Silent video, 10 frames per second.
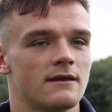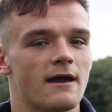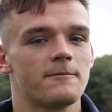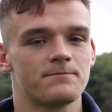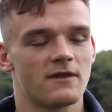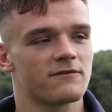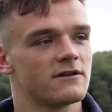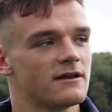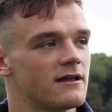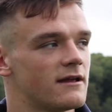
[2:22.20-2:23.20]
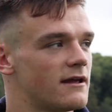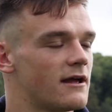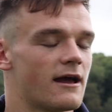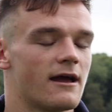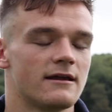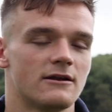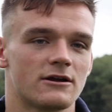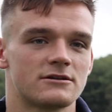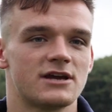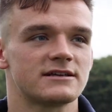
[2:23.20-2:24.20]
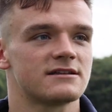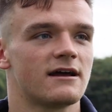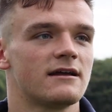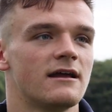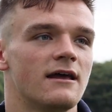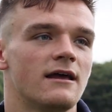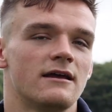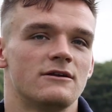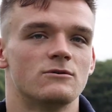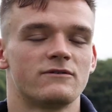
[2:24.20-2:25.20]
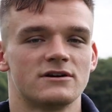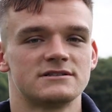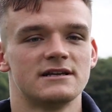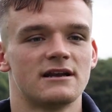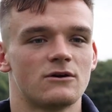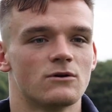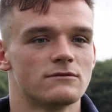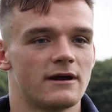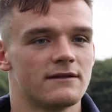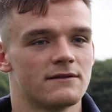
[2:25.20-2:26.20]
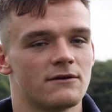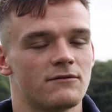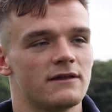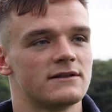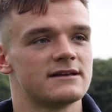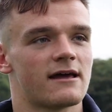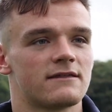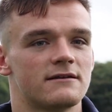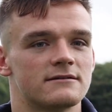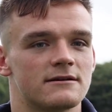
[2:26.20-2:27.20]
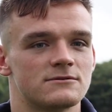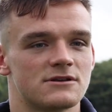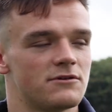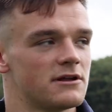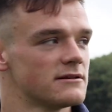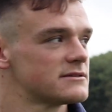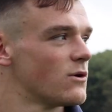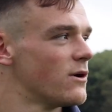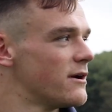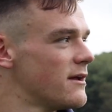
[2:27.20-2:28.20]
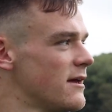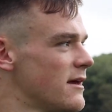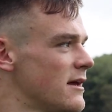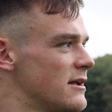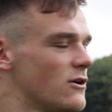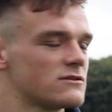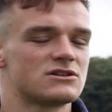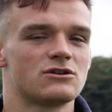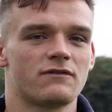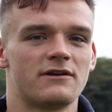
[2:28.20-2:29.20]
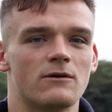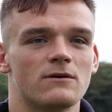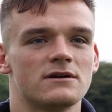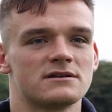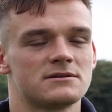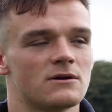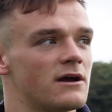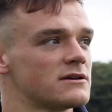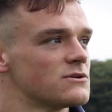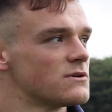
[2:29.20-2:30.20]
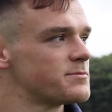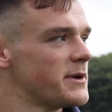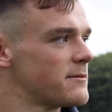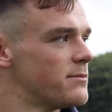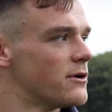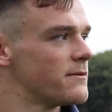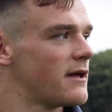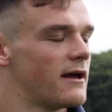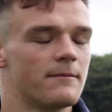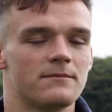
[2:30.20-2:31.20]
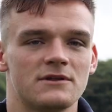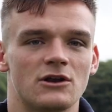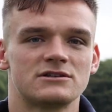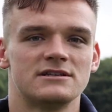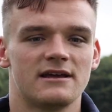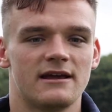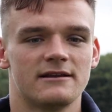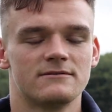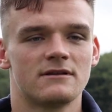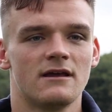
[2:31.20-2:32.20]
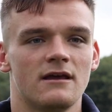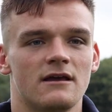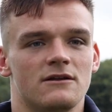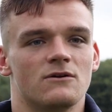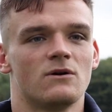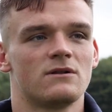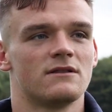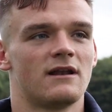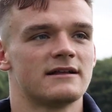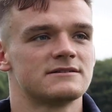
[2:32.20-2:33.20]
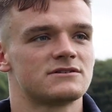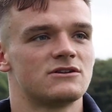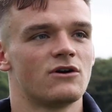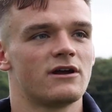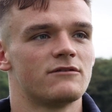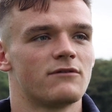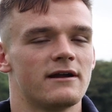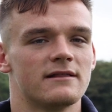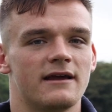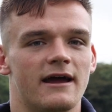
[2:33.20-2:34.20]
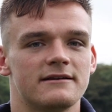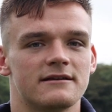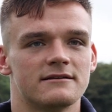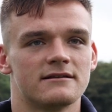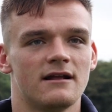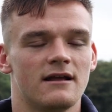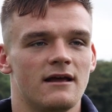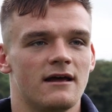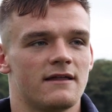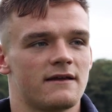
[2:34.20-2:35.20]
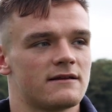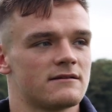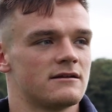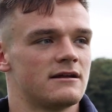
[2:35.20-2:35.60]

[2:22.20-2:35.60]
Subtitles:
Yeah, definitely. Yeah, you look at Chester, you know, we've conceded a goal right at the death, and it was a real sort of knocked the stuffing out of us, so to speak. But you look today and, you know, the lads have dug in right at the end, and I think